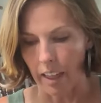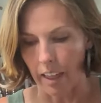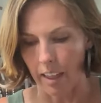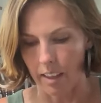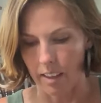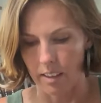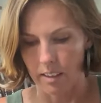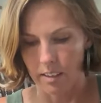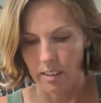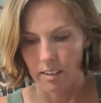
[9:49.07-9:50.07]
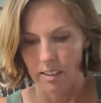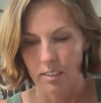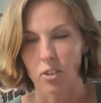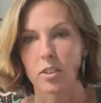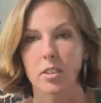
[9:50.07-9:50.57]
And
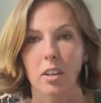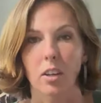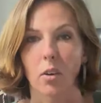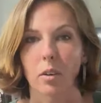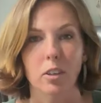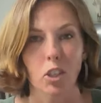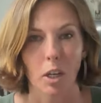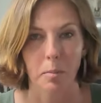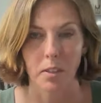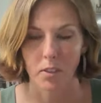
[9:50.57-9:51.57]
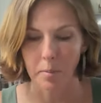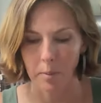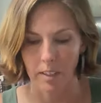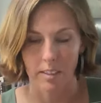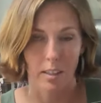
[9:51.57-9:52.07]
she's gonna go on a shopping trip
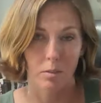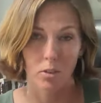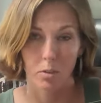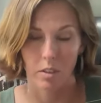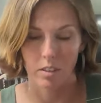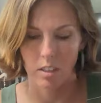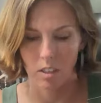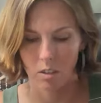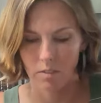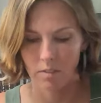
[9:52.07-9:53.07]
because that's what she wants to do.